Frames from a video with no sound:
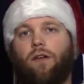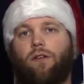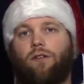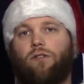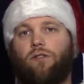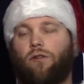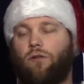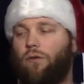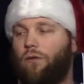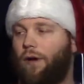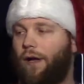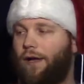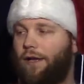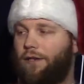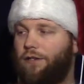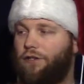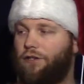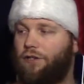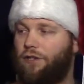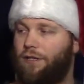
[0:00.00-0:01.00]
to a
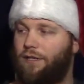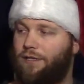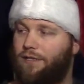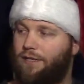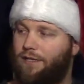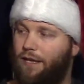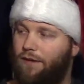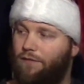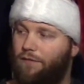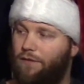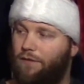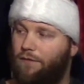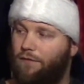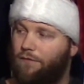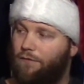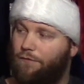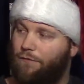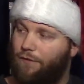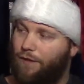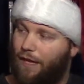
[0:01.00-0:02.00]
G7
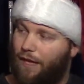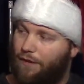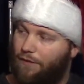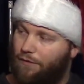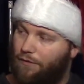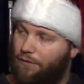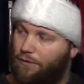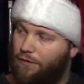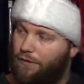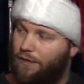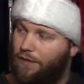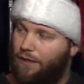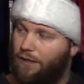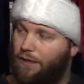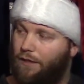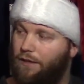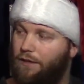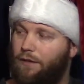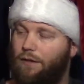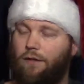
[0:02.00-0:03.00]
flat
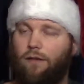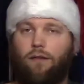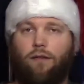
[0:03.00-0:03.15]
13.